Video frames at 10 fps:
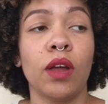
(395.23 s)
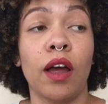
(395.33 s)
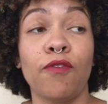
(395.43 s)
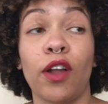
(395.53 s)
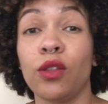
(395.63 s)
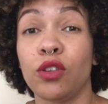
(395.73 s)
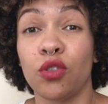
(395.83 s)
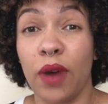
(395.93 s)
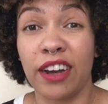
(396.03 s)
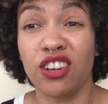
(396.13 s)
followed the
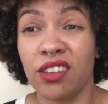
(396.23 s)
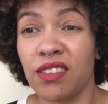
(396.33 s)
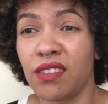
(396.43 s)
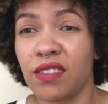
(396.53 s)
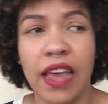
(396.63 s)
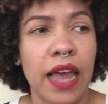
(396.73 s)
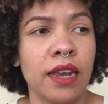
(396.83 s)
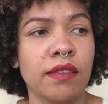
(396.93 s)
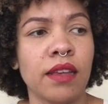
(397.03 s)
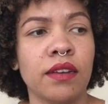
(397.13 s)
directions, and
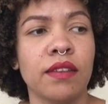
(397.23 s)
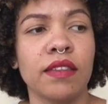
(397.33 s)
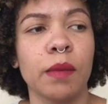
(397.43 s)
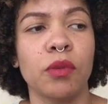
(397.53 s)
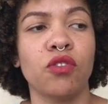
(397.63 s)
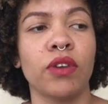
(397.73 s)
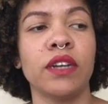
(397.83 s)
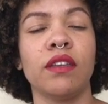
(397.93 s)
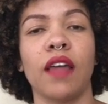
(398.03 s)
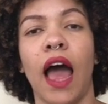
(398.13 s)
it said to skip
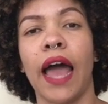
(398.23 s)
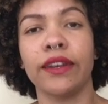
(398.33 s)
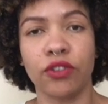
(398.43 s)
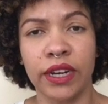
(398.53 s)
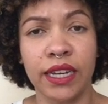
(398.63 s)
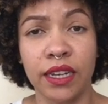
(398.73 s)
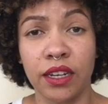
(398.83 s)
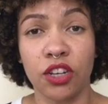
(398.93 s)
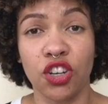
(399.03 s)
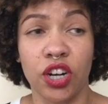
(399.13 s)
straight to the Hydrate
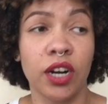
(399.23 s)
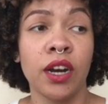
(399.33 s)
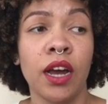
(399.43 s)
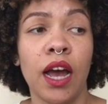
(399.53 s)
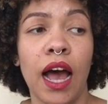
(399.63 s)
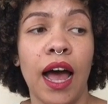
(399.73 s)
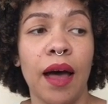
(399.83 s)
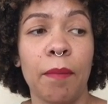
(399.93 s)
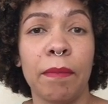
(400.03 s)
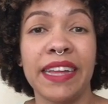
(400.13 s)
conditioner.
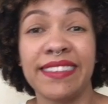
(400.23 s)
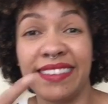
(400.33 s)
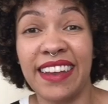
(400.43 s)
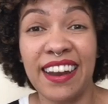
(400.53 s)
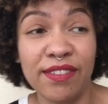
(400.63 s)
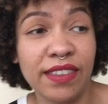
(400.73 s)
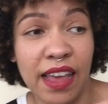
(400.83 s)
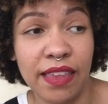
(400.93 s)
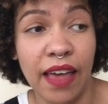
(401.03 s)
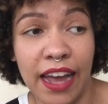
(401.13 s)
Instead of
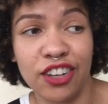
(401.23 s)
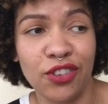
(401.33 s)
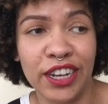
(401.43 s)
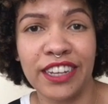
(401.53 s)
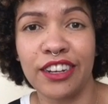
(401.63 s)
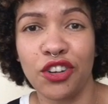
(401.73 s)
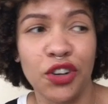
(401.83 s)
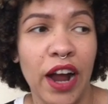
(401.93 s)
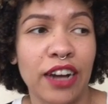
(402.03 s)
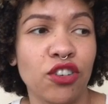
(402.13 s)
saying the Hydrate
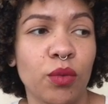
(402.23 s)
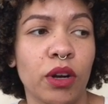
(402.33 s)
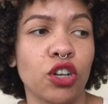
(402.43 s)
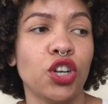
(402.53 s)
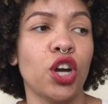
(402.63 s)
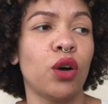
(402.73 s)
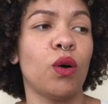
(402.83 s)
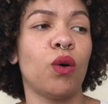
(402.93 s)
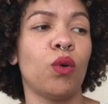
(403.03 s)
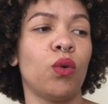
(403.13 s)
conditioner, I actually want to
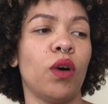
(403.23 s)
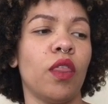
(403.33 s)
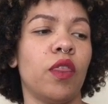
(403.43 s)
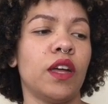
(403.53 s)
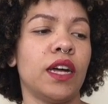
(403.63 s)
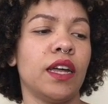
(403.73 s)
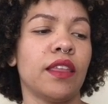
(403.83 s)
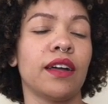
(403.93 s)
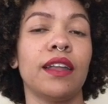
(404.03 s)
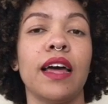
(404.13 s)
show the
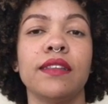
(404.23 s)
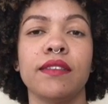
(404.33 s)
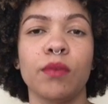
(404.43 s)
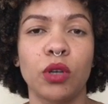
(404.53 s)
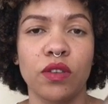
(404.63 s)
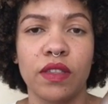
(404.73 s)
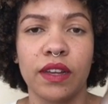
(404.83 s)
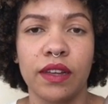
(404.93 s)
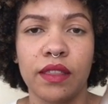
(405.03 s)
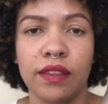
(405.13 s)
Cleanse, which is
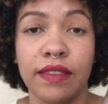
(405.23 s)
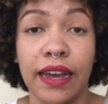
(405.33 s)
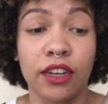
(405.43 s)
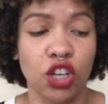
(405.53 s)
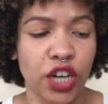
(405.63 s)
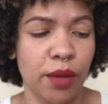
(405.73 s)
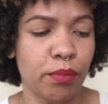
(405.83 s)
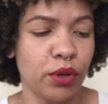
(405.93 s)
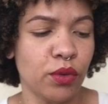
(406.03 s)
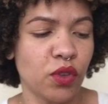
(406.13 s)
the second
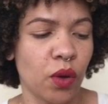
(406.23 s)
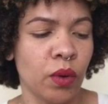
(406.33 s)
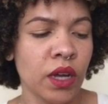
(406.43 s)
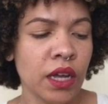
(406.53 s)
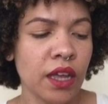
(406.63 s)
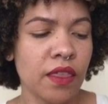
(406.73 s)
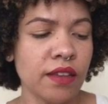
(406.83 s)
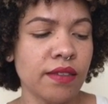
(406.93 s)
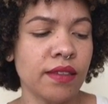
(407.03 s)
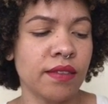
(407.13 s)
shampoo. So
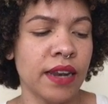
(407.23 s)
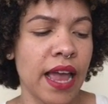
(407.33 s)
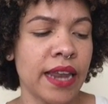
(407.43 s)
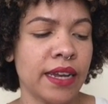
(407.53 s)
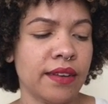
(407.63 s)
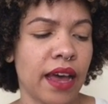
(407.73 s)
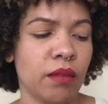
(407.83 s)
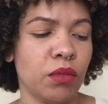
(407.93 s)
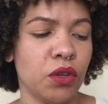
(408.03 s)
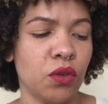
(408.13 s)
this is an
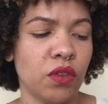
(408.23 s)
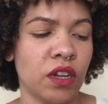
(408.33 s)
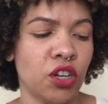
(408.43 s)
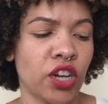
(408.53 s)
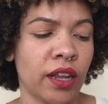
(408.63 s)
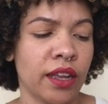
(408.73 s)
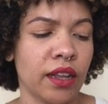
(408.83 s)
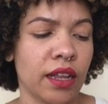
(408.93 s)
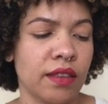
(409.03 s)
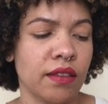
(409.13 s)
anytime use, and it gently
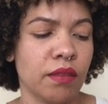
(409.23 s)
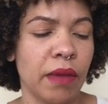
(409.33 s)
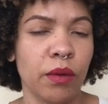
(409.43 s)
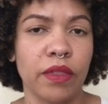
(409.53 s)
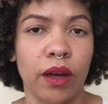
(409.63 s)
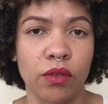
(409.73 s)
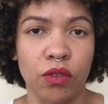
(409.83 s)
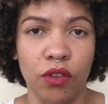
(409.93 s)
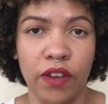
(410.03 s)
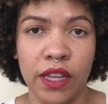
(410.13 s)
cleanses, made without
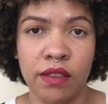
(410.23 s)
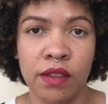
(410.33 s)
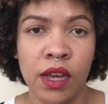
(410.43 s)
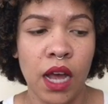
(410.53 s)
sulfates.